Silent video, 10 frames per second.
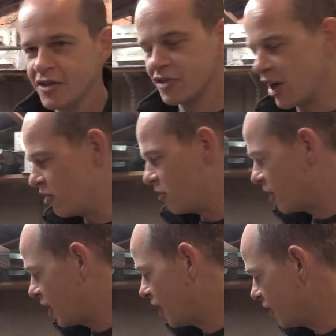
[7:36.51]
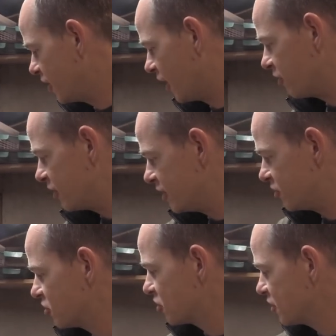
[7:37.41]
So, uh, you know, it
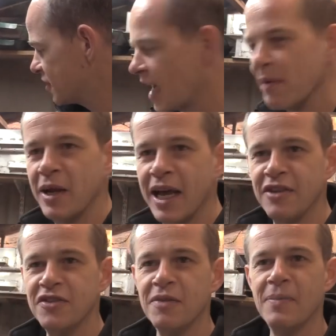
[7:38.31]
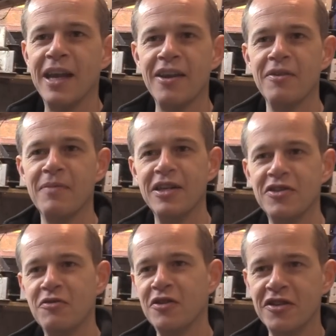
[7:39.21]
just contaminates the maggot and
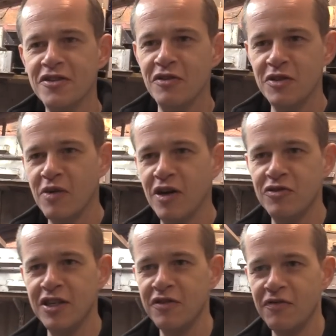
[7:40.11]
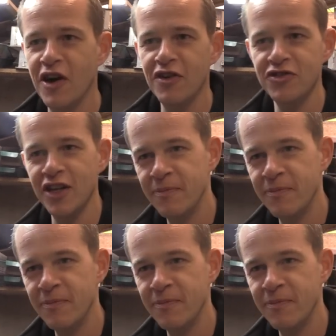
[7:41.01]
makes it want to do its process faster.